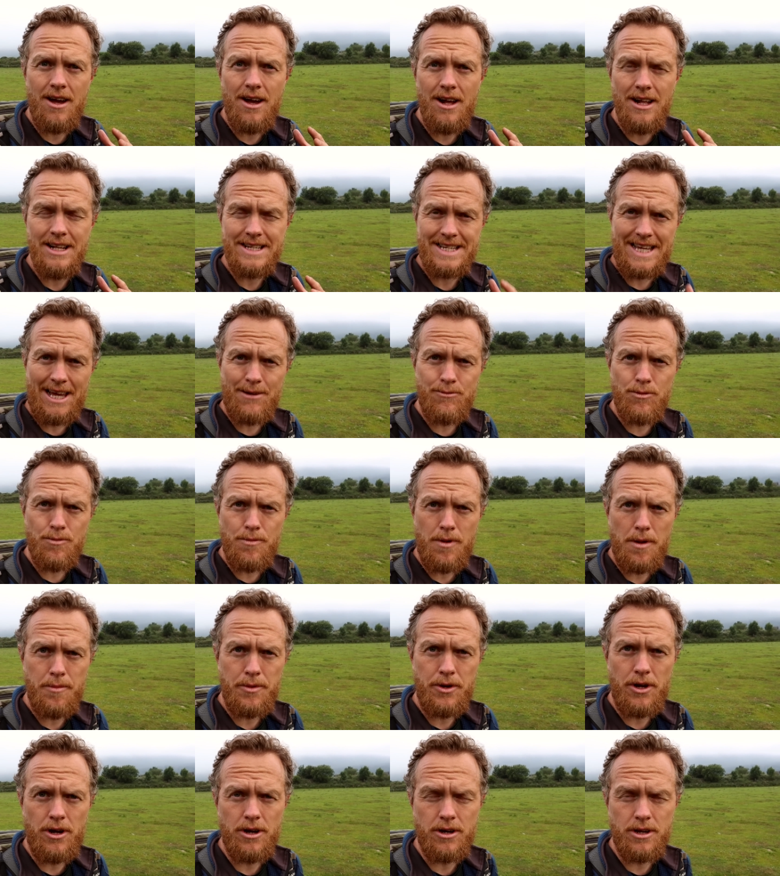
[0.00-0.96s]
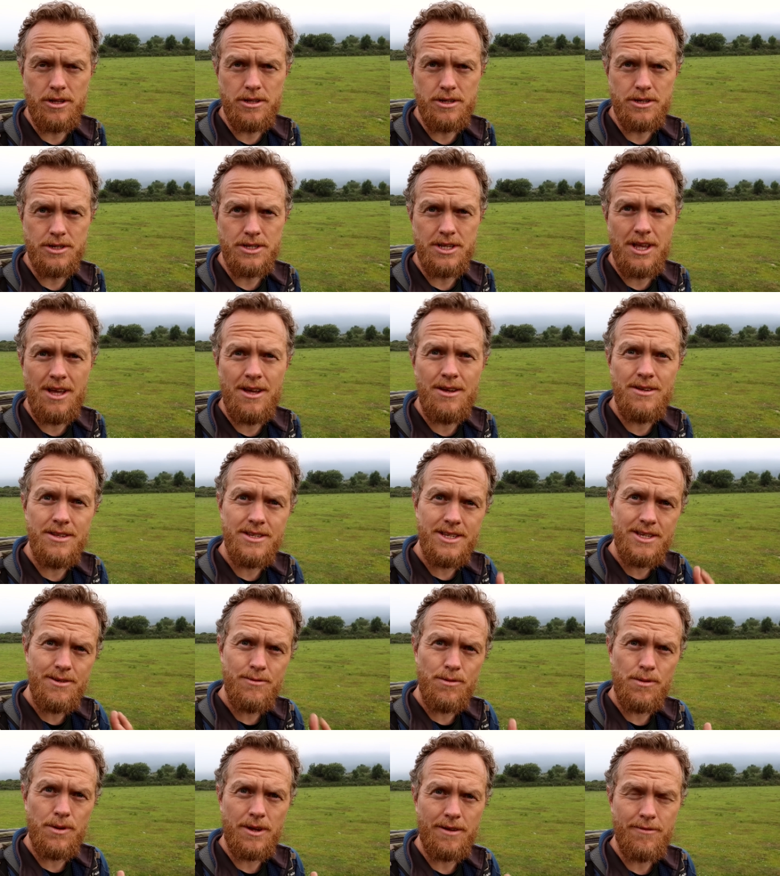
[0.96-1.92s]
I'll scan with my binoculars,
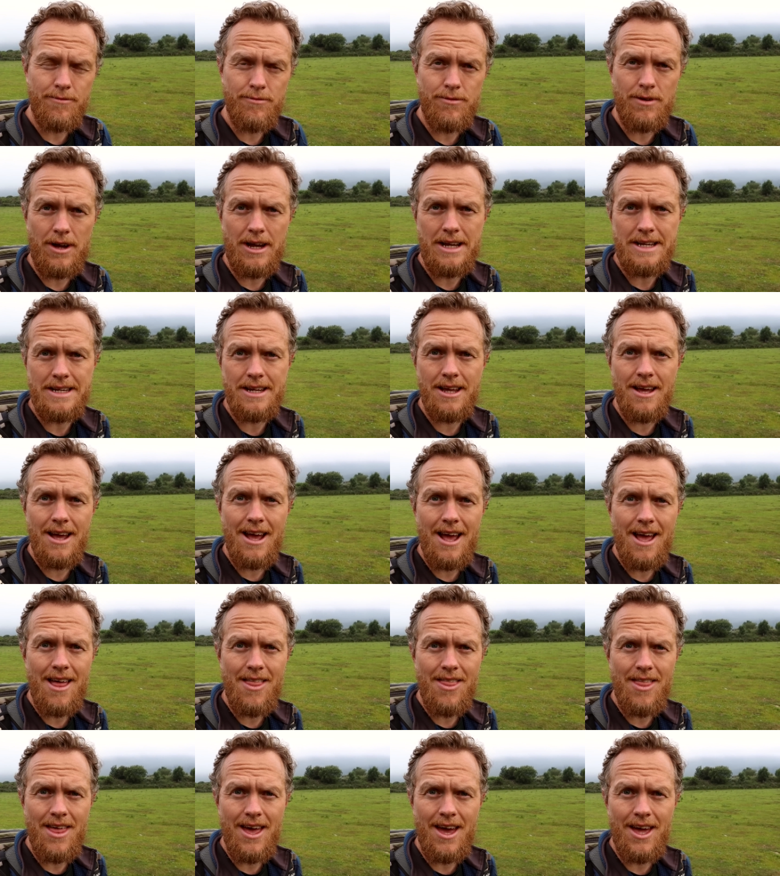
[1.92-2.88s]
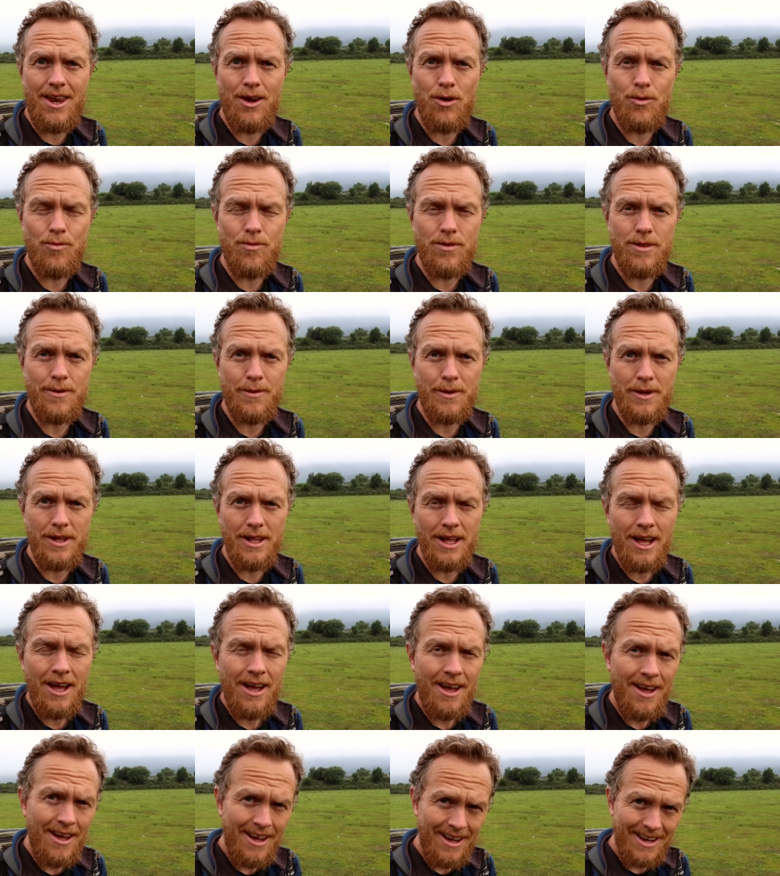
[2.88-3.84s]
see what we can find, and then hopefully we'll
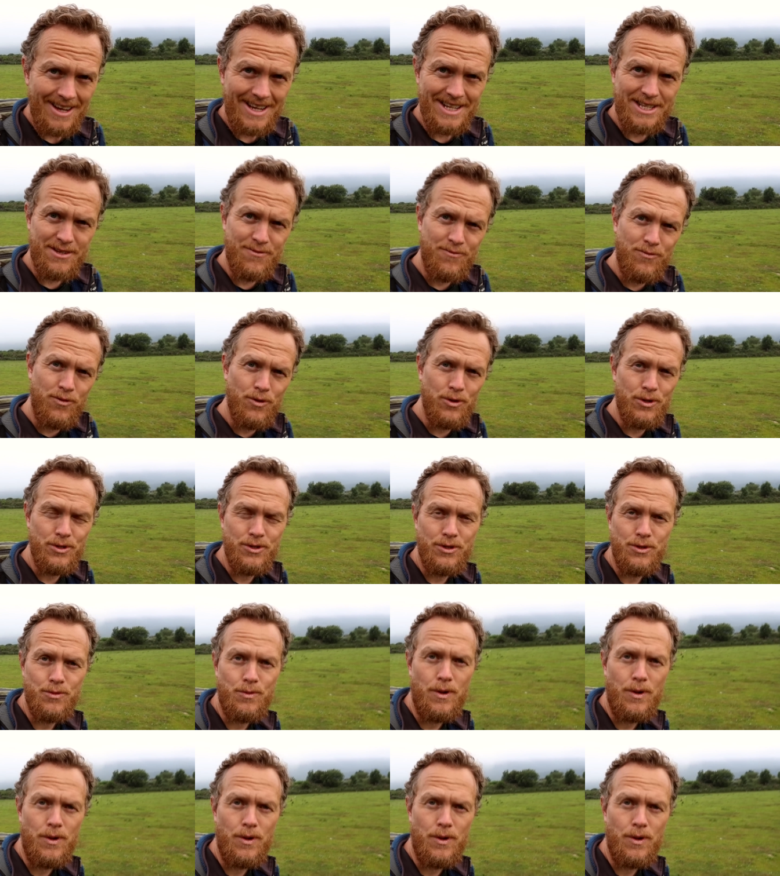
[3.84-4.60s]
get some photos as